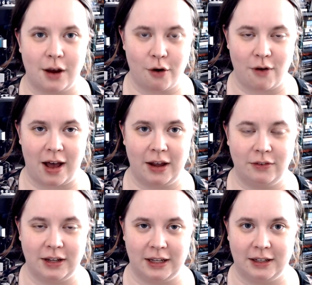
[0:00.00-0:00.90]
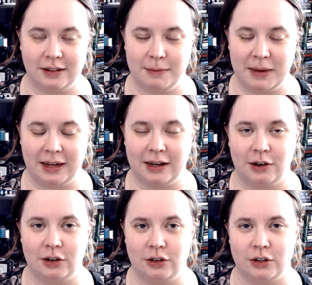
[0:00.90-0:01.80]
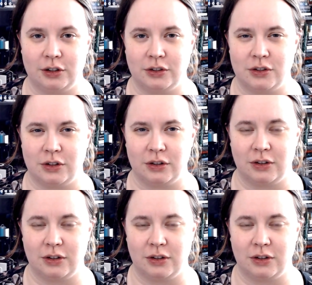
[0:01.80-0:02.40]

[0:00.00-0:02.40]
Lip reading: arrive in the main character's